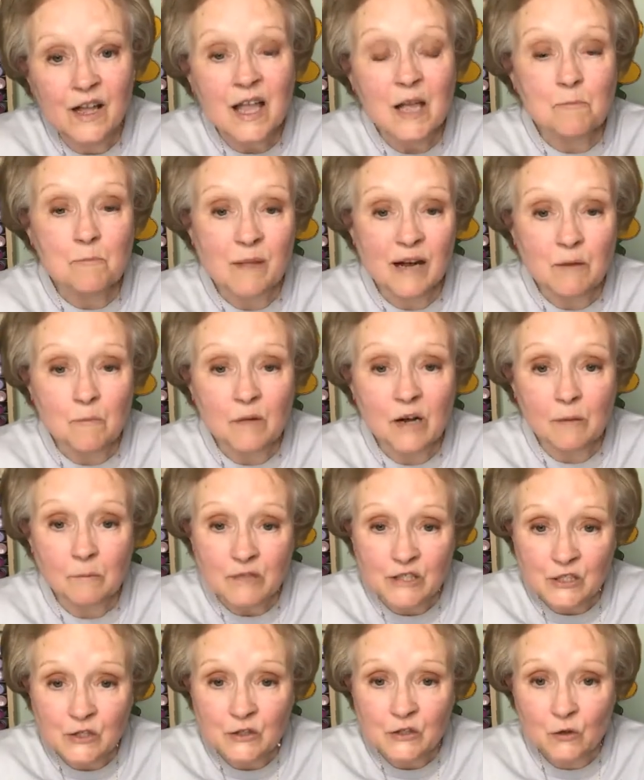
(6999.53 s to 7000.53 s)
My mom is
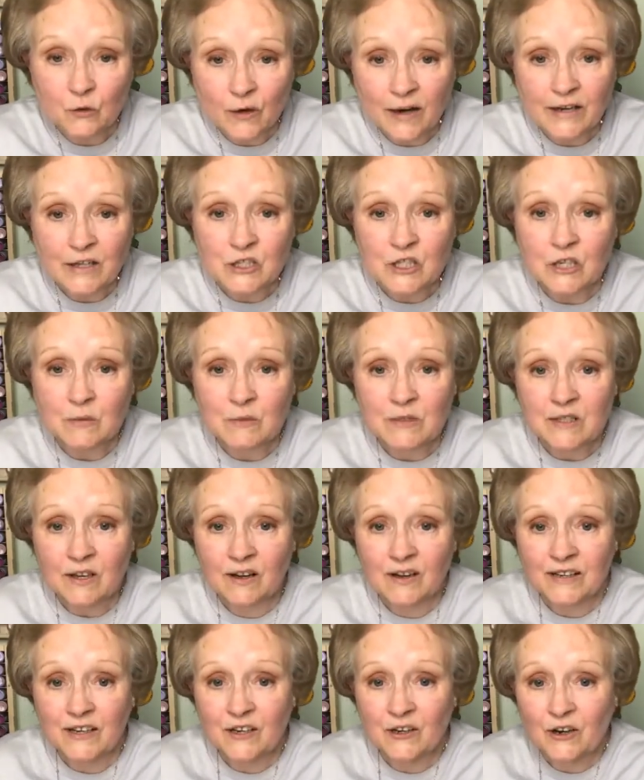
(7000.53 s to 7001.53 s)
doing great. She was
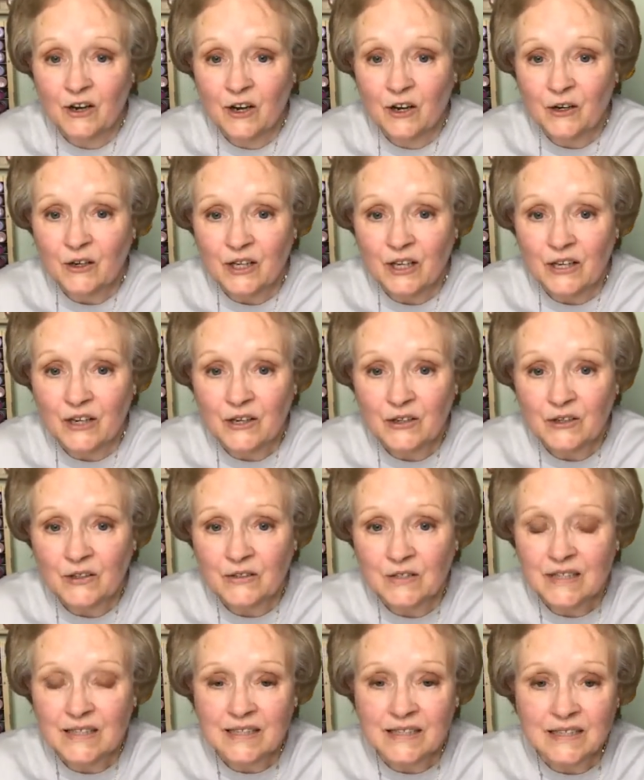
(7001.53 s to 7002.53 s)
on here earlier,
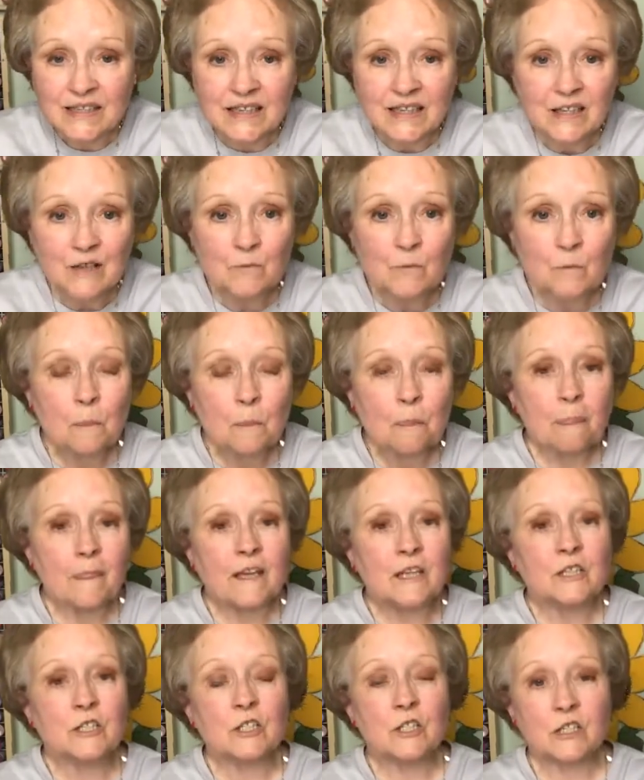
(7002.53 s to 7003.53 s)
Cindy
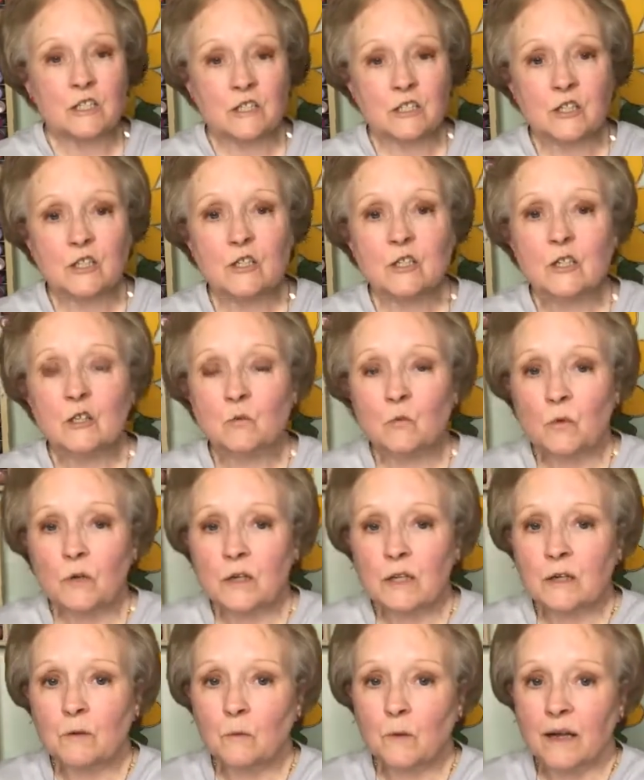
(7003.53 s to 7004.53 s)
and she is doing
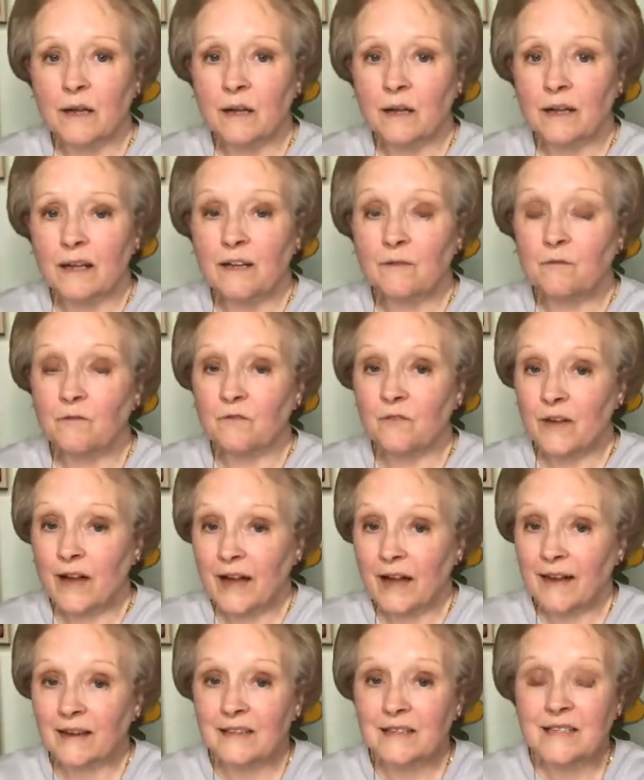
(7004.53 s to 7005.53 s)
really well. In
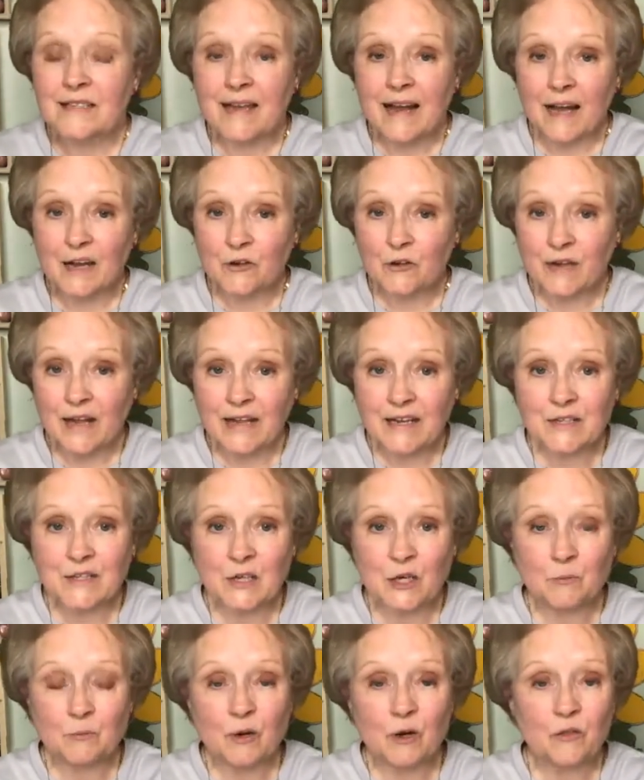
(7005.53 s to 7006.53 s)
fact, Saturday is
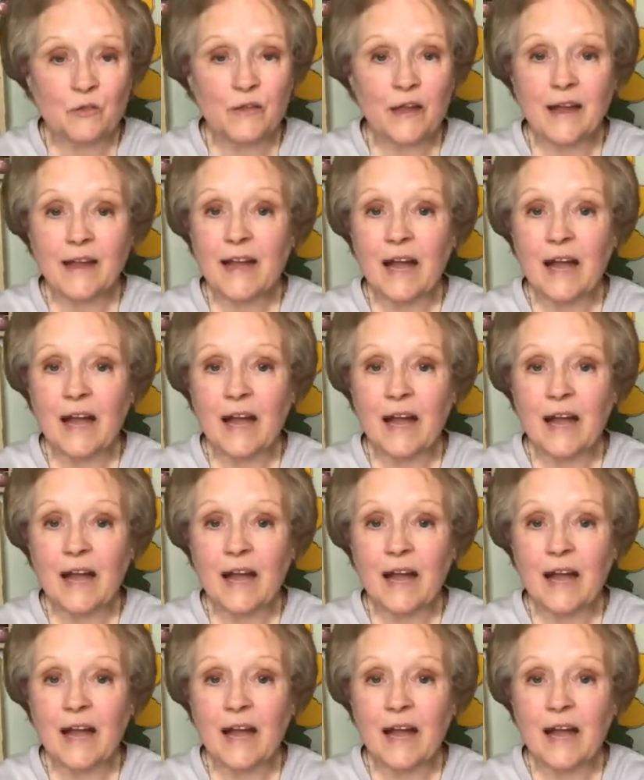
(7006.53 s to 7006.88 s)
her birthday.